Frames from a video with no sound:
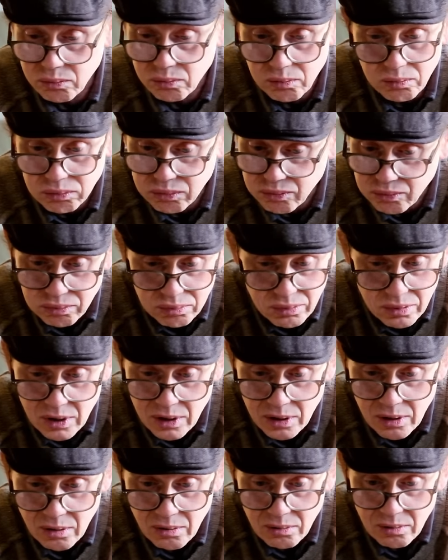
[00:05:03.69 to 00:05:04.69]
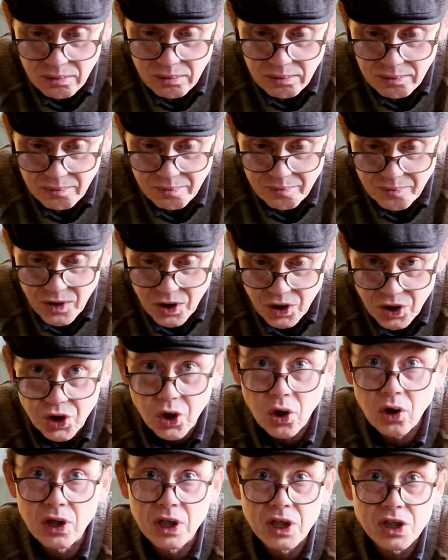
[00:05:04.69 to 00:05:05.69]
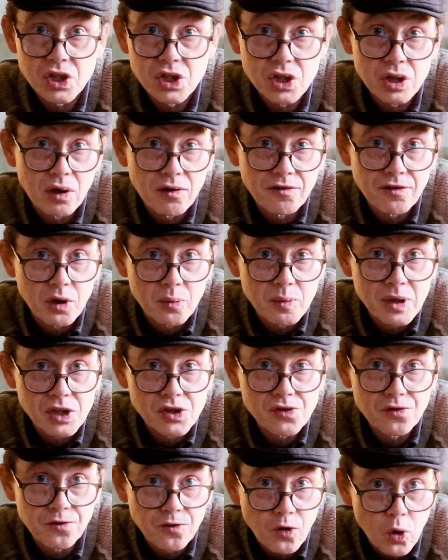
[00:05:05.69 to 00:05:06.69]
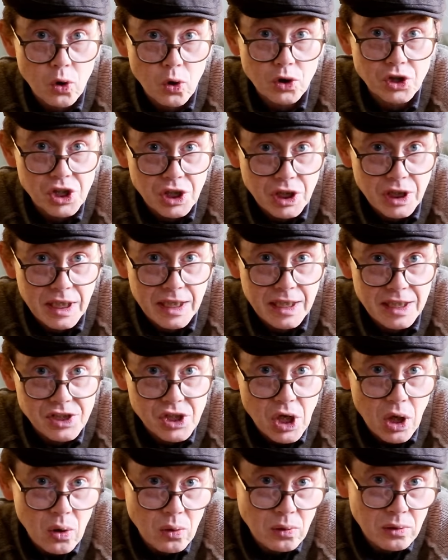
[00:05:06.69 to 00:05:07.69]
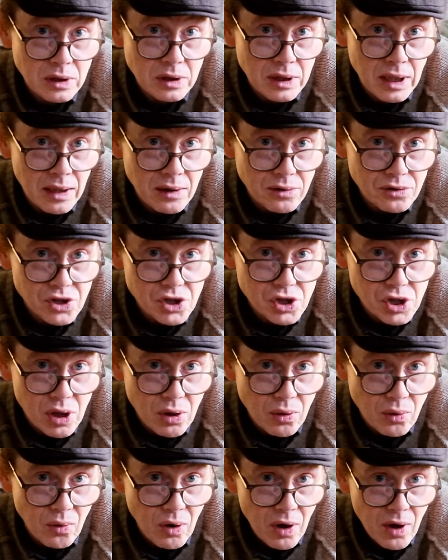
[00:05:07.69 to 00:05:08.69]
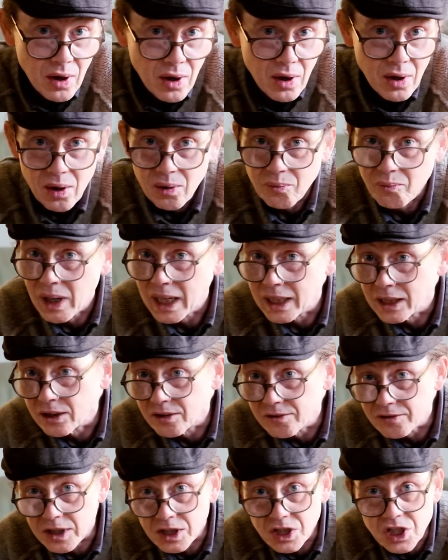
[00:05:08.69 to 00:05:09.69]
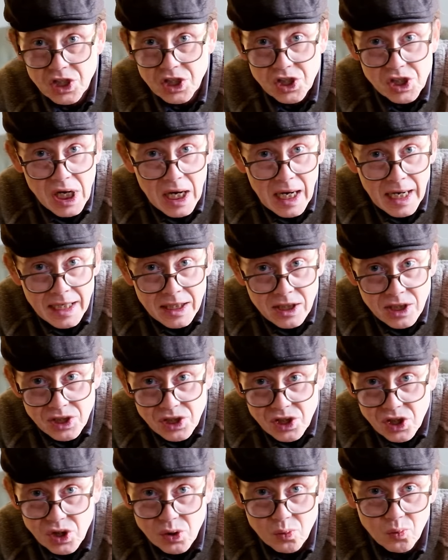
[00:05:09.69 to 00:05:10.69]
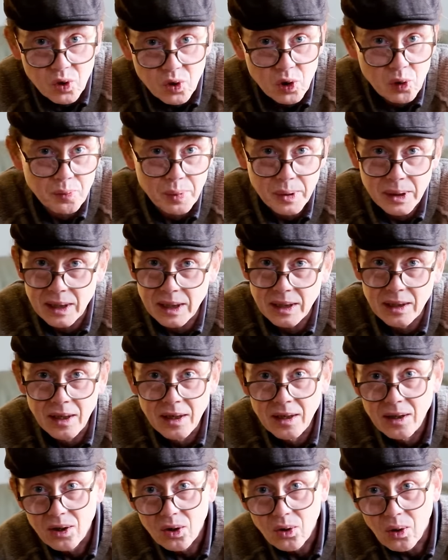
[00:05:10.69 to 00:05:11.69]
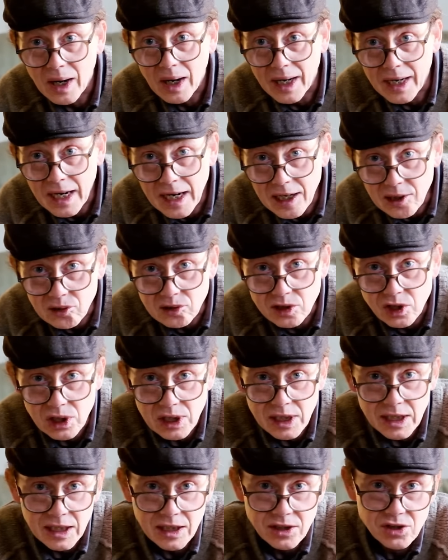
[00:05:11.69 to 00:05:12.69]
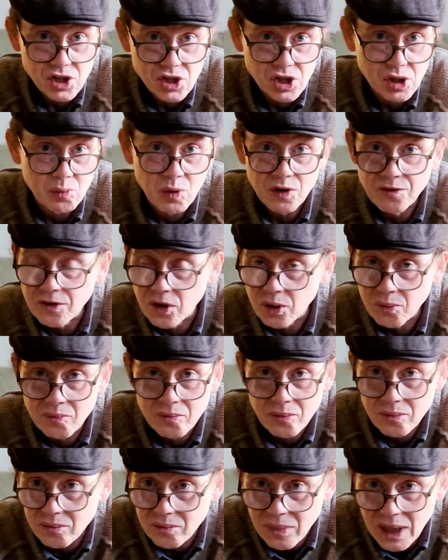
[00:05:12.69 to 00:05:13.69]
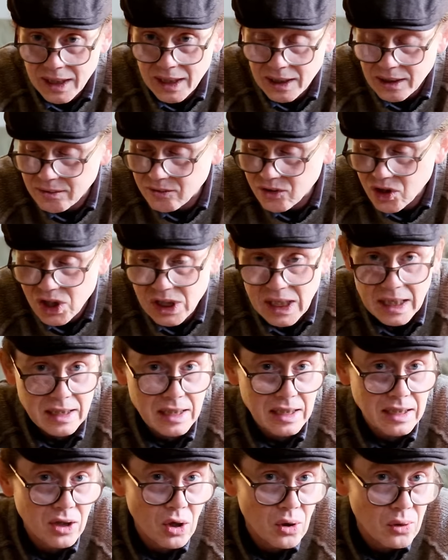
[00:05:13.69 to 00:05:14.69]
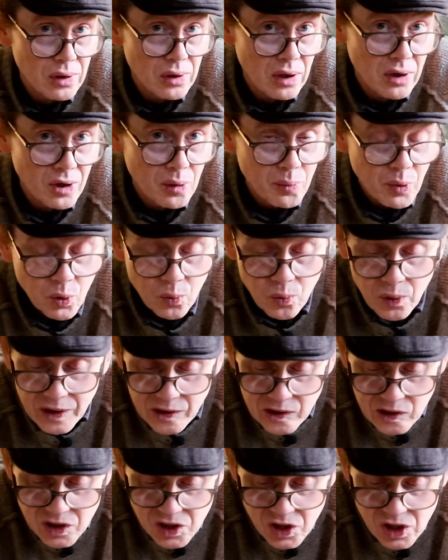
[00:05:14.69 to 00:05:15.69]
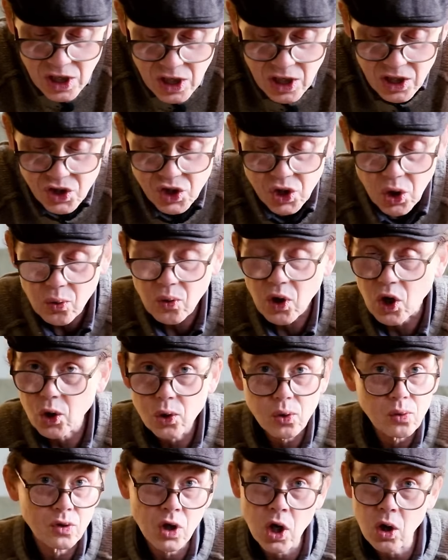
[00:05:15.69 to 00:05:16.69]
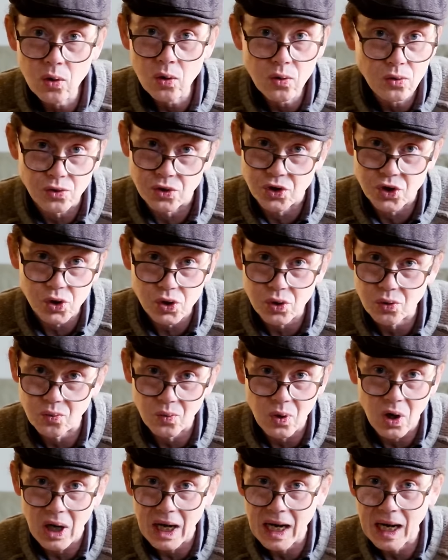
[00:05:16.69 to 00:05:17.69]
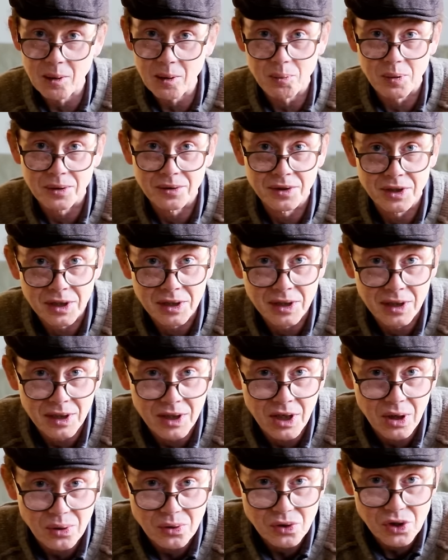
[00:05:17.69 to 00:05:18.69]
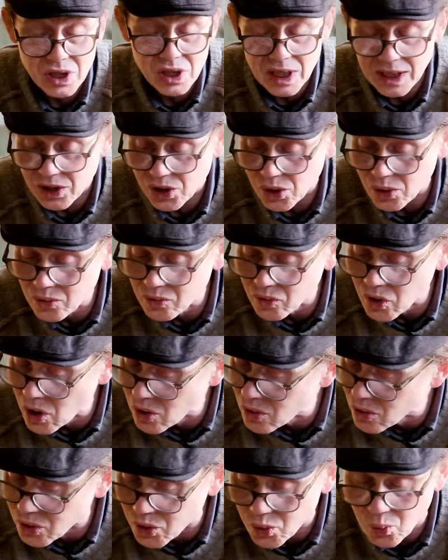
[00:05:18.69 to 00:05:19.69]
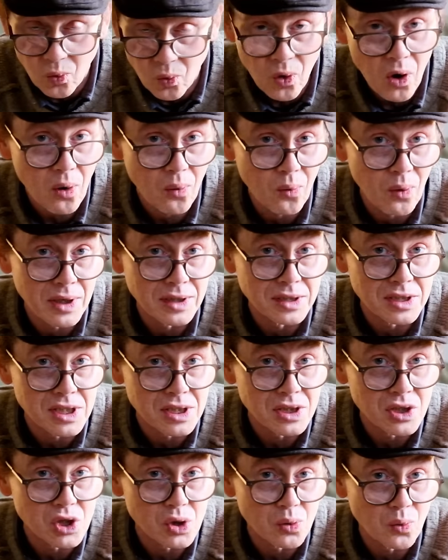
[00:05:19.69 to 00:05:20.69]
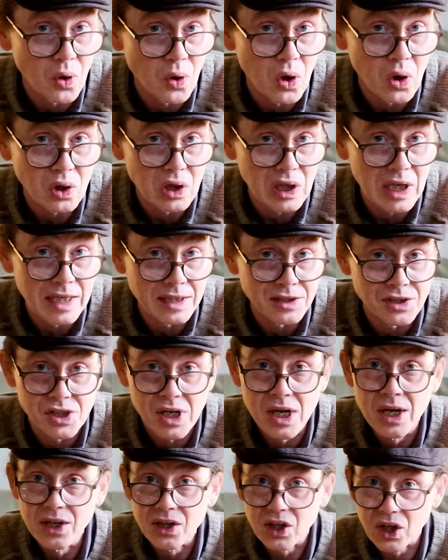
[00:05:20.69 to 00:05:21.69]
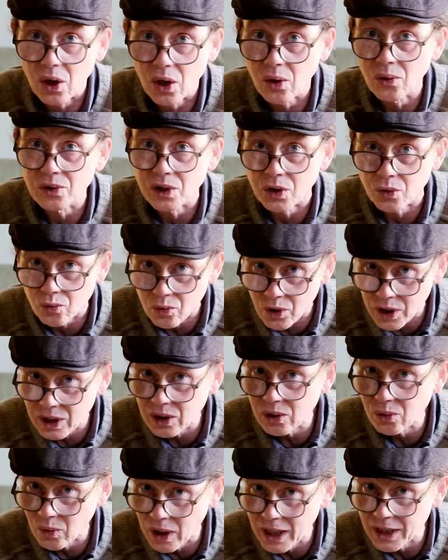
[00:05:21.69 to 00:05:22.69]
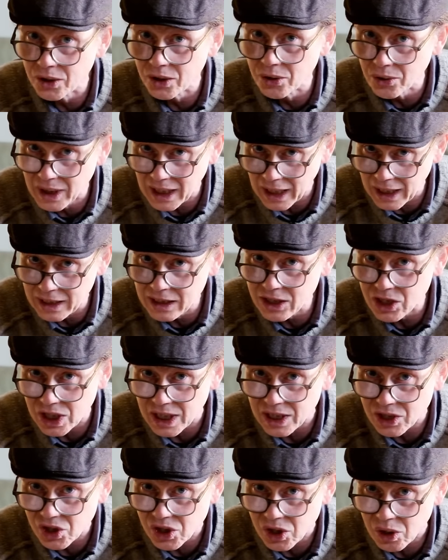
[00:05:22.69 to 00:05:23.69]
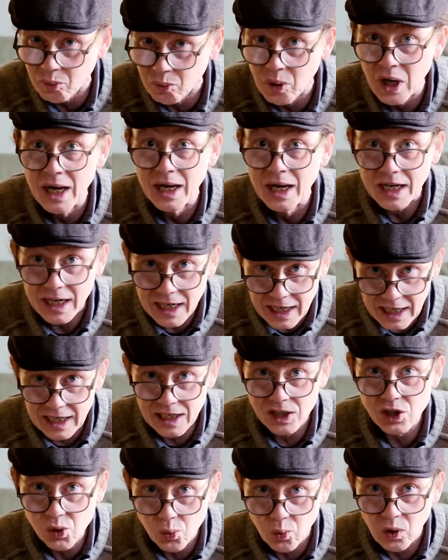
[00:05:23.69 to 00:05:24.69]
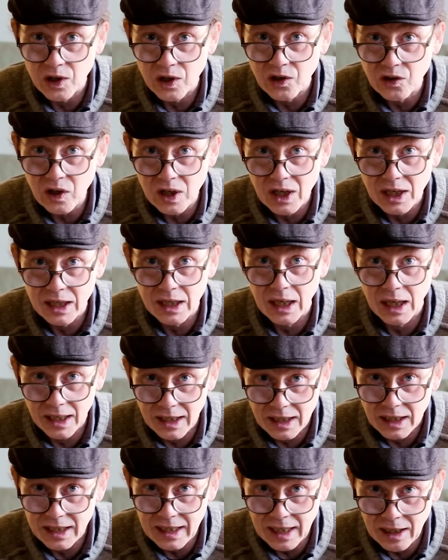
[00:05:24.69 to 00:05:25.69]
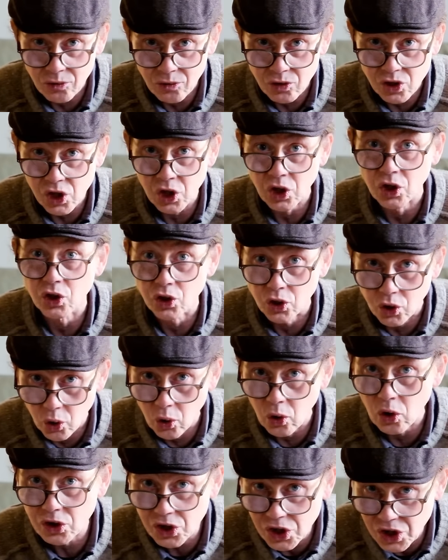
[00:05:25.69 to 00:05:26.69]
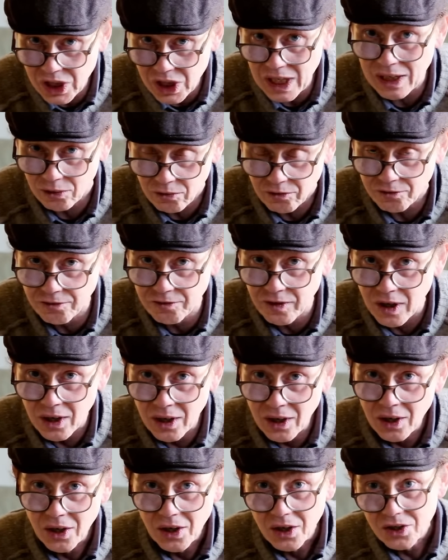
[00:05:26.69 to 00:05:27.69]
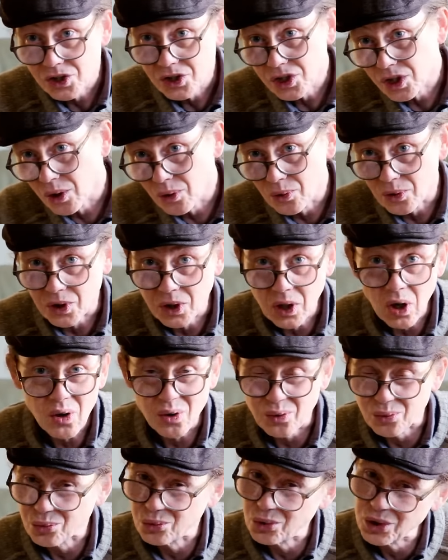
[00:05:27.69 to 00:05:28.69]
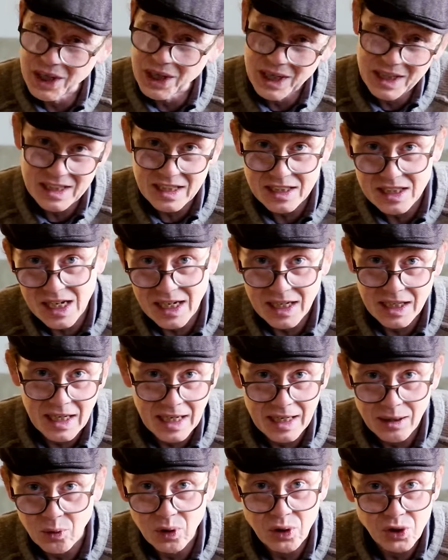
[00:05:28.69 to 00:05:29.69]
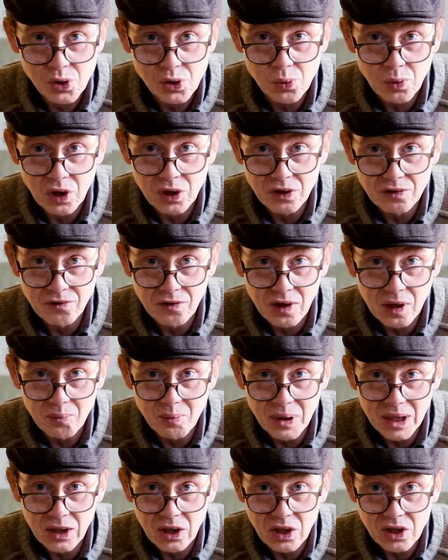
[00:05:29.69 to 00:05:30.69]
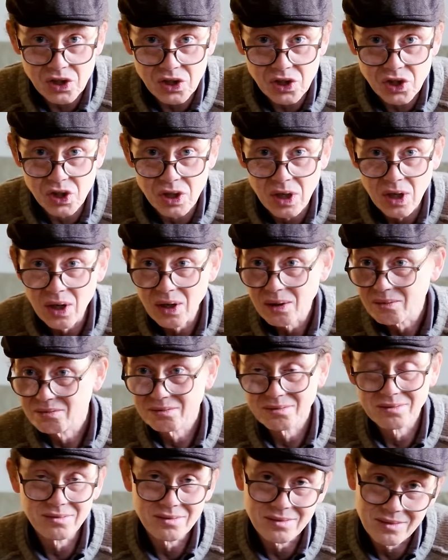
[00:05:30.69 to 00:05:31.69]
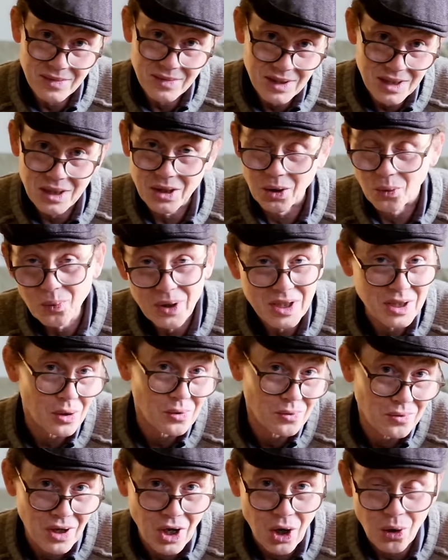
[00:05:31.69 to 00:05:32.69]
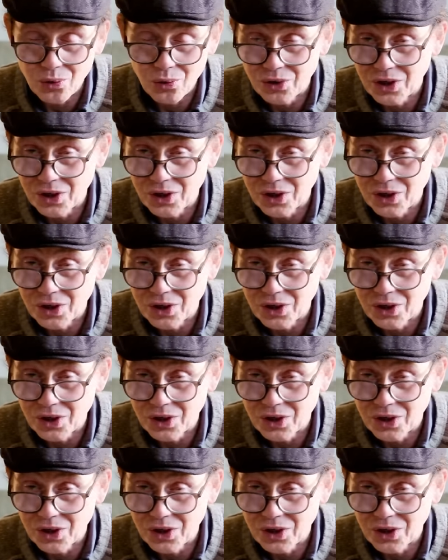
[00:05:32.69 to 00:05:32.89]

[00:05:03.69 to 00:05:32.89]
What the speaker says: You know, the youngest of them is 40 years old now, so many of the designers will be quite elderly. Some of them may sadly no longer be with us. So who knows what happened in those days? Who knows what went into what lens? The only real way you can test them is with a Geiger counter yourself. So you can't really take anyone's word for it because, you know, we don't know.